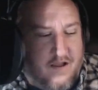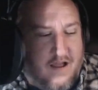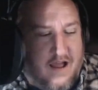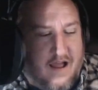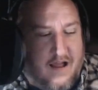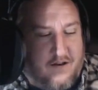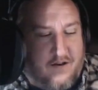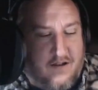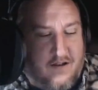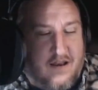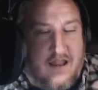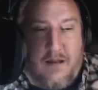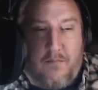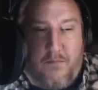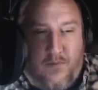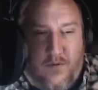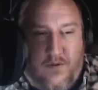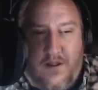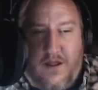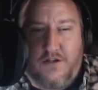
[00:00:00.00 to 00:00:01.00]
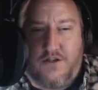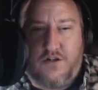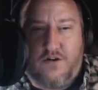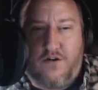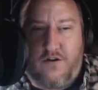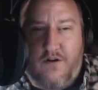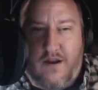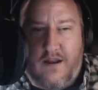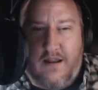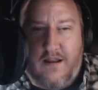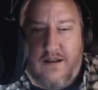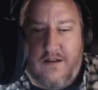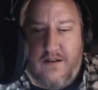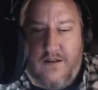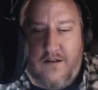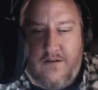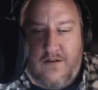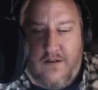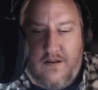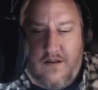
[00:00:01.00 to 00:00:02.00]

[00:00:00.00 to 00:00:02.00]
I took a lot of pleasure in